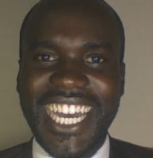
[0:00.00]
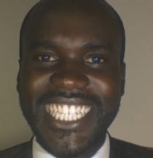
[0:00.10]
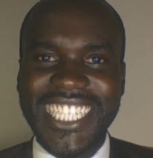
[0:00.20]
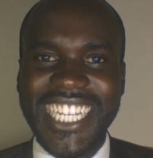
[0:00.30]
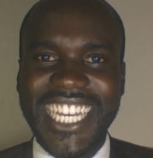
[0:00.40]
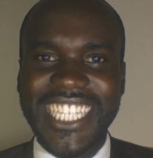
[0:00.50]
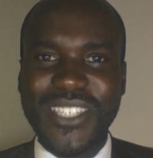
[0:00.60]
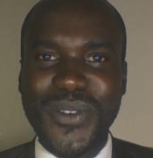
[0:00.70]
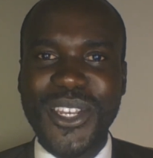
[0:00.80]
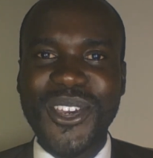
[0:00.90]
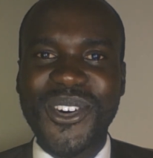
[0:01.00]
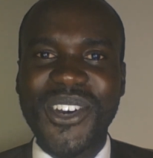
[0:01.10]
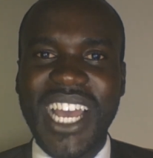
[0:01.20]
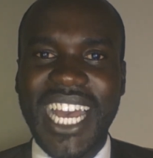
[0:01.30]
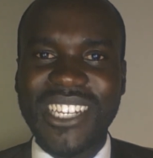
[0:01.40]
and share this video
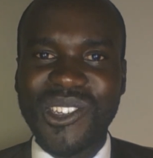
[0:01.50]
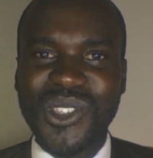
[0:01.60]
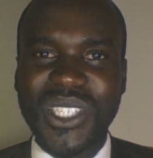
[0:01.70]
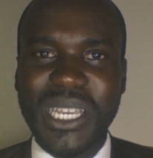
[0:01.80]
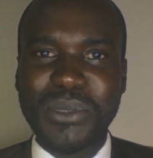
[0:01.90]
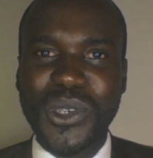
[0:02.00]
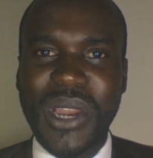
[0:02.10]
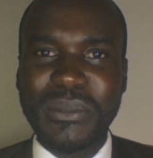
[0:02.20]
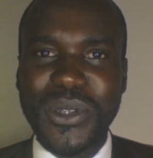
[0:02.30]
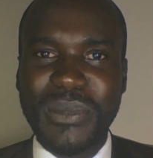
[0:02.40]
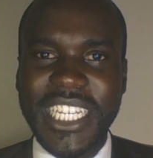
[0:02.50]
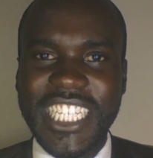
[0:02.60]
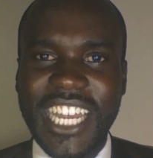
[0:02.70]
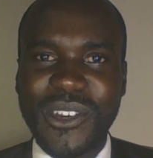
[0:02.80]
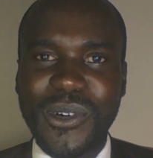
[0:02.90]
and also subscribe to my
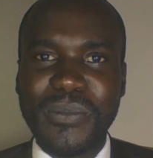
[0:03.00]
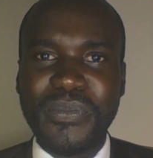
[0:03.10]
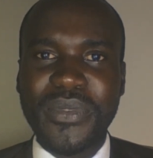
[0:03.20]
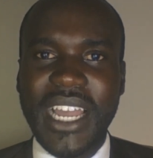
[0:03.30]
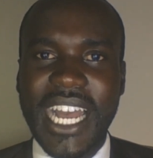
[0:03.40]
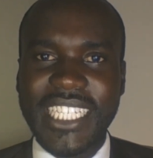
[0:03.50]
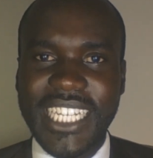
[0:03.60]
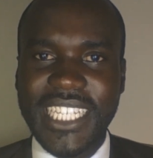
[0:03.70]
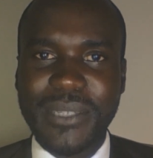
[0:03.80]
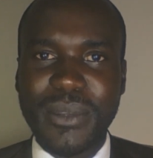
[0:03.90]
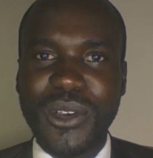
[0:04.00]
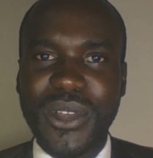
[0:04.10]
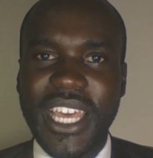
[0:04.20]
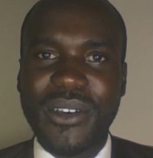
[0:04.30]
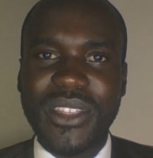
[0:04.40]
channel just below
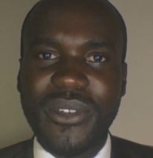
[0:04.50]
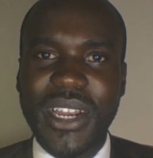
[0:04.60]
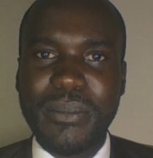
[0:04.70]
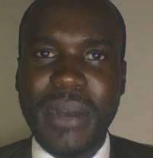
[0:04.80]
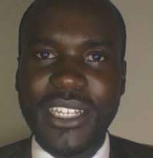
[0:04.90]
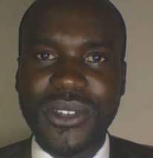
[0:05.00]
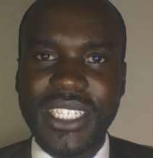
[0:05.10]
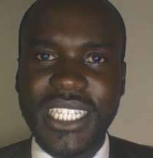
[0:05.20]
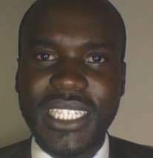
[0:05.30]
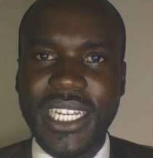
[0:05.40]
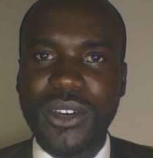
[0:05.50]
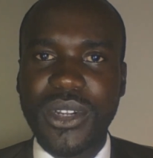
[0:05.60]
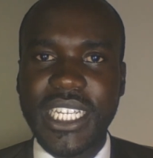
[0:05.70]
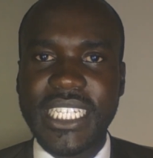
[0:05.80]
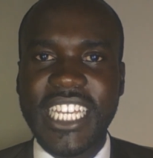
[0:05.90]
there on the red button. Just click
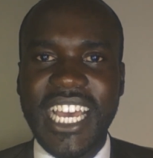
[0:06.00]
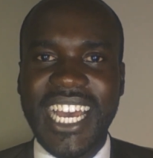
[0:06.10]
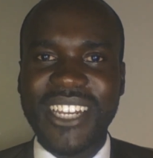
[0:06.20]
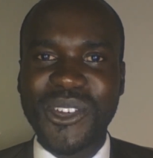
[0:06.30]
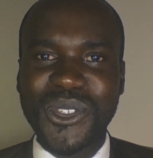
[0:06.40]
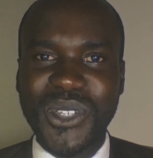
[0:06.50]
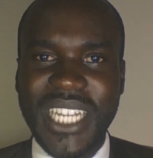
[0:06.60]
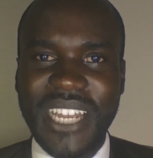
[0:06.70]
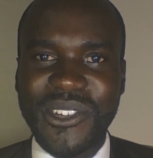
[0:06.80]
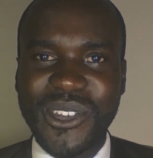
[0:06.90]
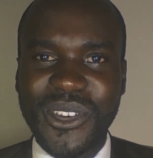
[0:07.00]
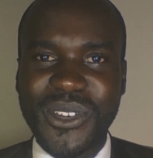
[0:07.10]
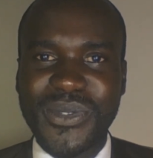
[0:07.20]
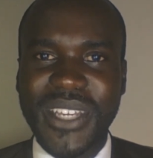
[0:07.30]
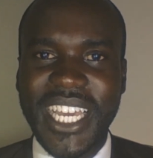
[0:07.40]
on it and also turn on your
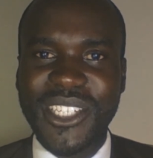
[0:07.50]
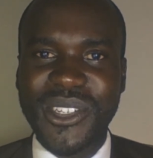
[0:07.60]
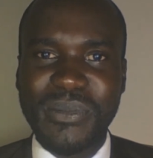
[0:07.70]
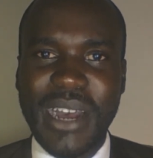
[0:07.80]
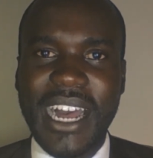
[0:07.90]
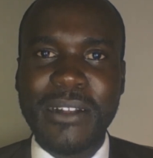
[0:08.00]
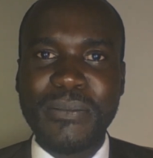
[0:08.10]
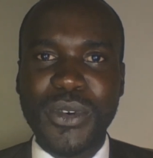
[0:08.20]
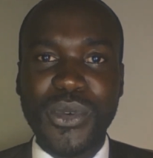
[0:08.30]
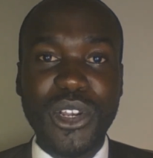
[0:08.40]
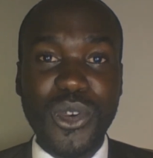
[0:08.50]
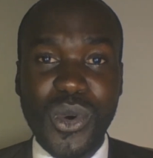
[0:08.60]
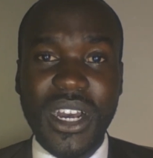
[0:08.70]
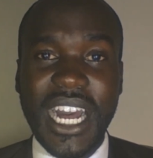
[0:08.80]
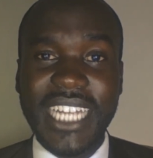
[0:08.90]
notification bar. We'll
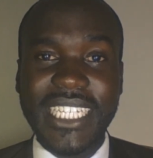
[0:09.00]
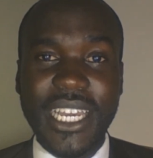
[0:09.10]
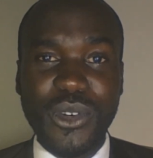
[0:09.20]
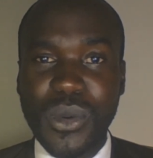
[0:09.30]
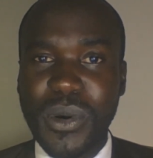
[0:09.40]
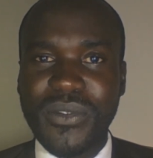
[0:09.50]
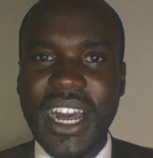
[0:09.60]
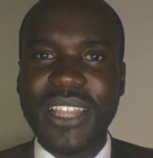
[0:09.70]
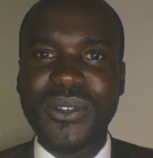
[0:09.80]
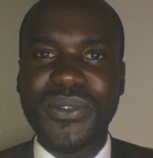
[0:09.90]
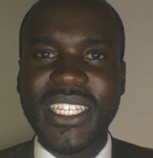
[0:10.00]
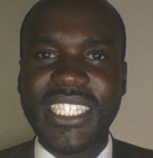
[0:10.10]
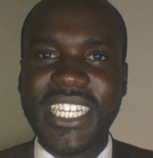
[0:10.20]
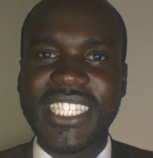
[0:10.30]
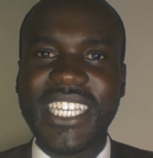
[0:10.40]
look at a group of other
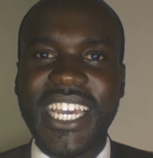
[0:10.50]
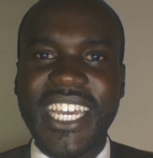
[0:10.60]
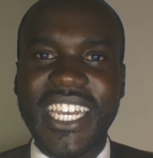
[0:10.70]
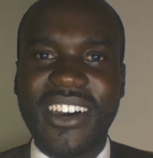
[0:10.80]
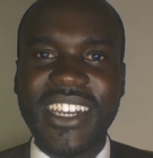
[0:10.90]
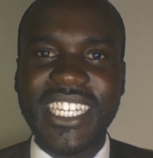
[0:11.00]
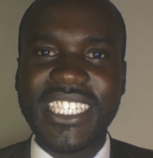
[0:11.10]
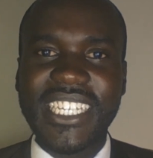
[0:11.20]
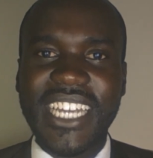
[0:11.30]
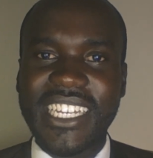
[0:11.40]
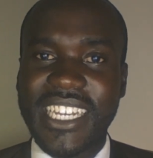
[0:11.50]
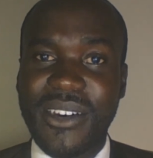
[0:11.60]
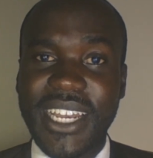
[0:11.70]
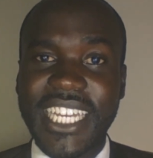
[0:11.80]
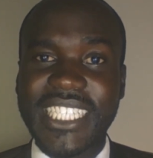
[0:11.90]
offenses in our
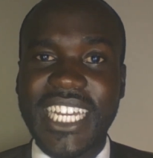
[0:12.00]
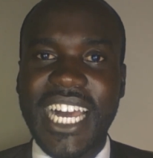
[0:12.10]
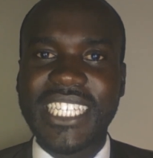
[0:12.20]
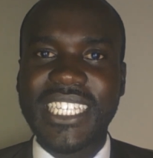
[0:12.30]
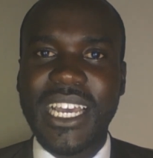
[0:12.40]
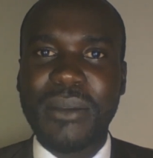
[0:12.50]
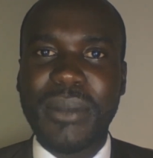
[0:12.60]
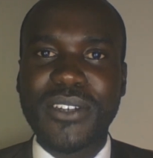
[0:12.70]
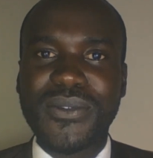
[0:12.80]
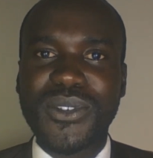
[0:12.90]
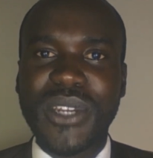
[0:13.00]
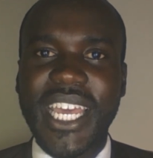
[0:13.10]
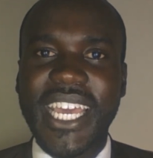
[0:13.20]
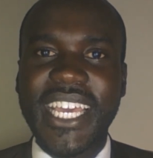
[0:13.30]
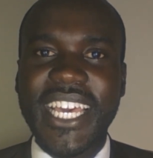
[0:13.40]
next class. But
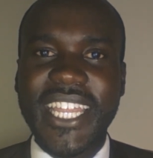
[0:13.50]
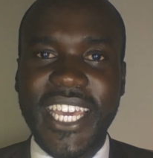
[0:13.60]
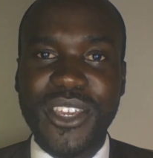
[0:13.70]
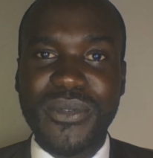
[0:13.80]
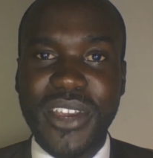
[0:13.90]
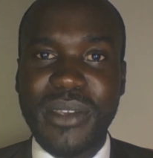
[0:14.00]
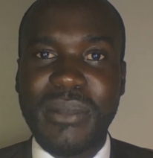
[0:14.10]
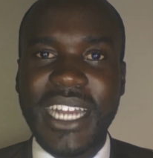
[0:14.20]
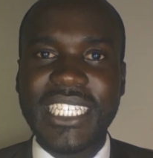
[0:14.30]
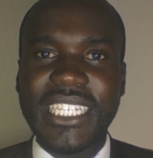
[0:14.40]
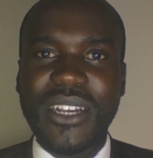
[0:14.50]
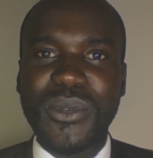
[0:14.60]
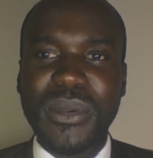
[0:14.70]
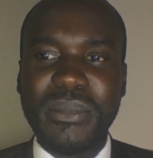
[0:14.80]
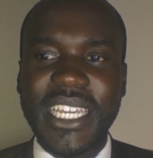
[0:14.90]
today, thank you very much.
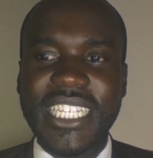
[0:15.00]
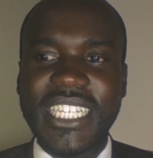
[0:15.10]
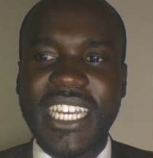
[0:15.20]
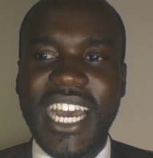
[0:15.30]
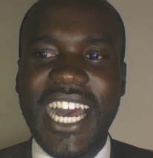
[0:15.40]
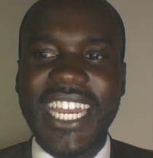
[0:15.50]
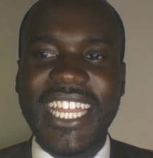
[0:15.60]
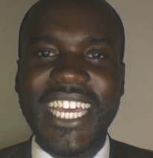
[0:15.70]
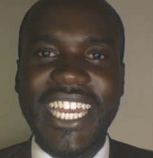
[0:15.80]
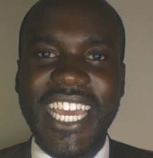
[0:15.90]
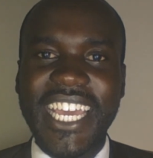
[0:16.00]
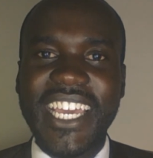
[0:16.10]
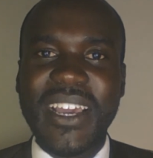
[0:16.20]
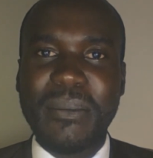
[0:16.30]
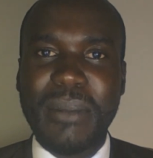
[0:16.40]
We meet another day.
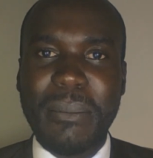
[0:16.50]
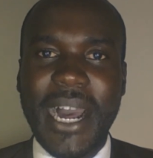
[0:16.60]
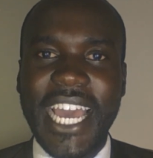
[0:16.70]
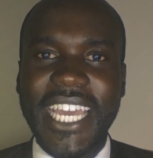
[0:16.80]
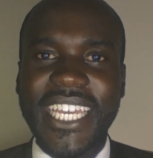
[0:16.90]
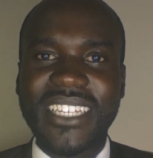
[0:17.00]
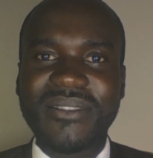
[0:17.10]
Bye-bye.